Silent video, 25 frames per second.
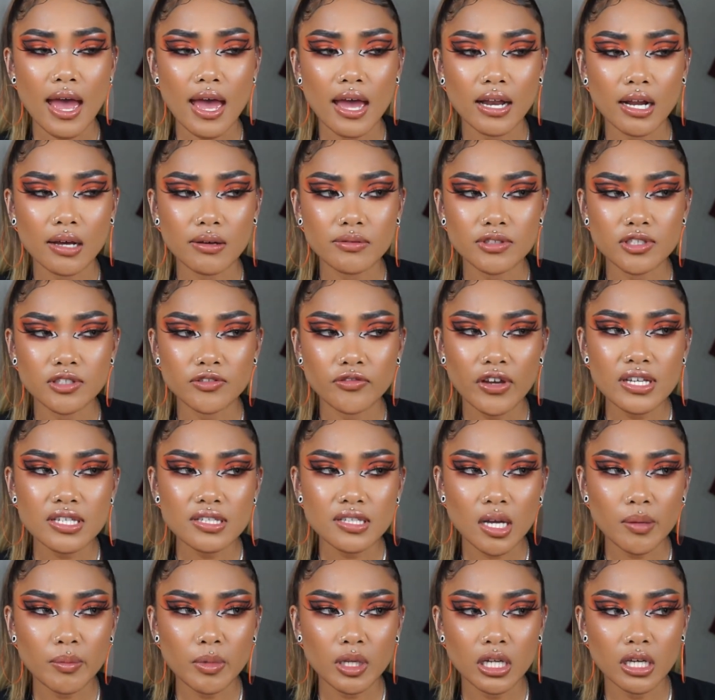and I was
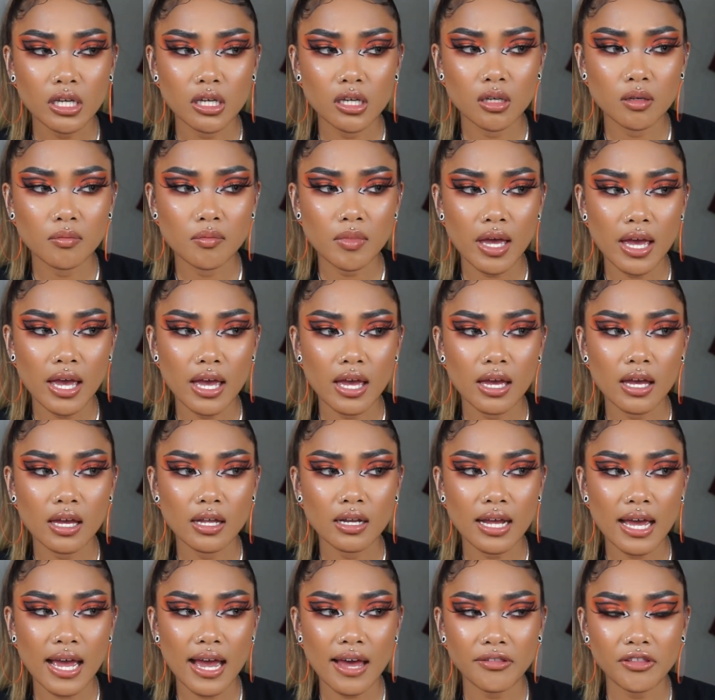FaceTiming him,
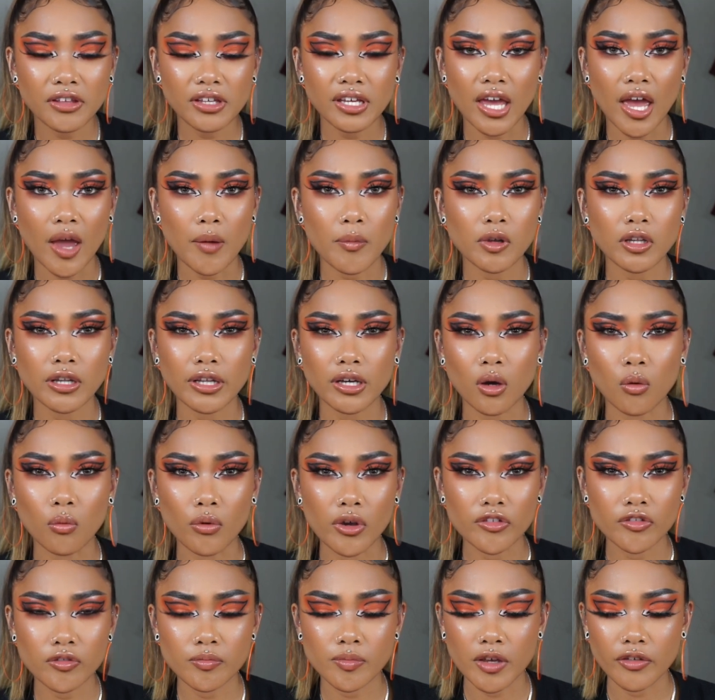and I had the camera like
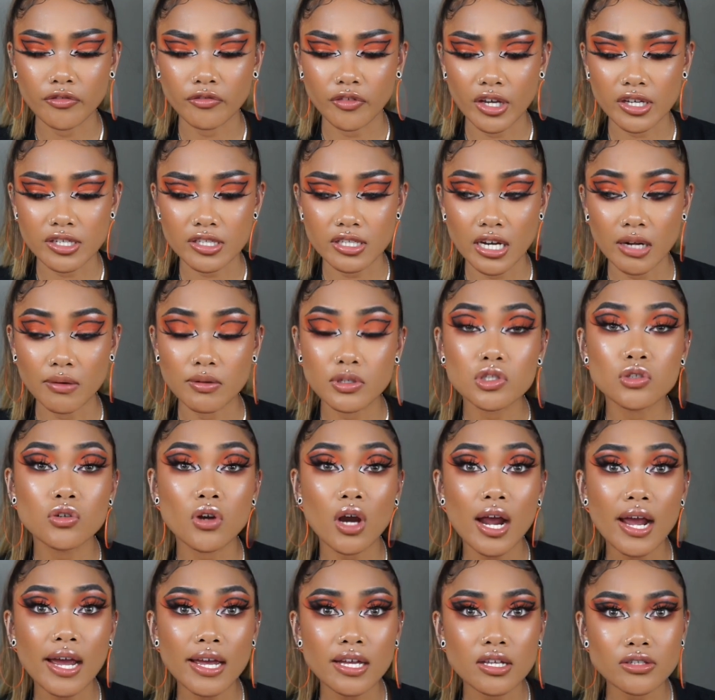away from my face and I was
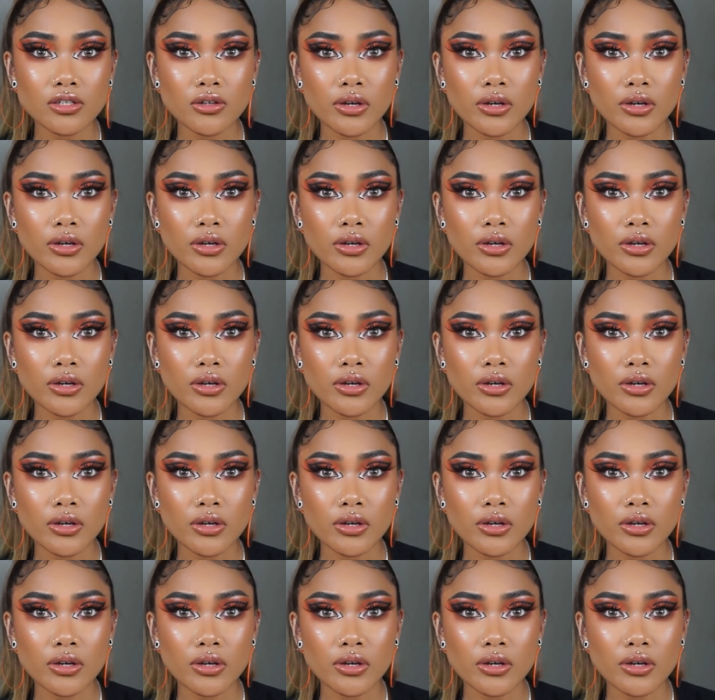crying,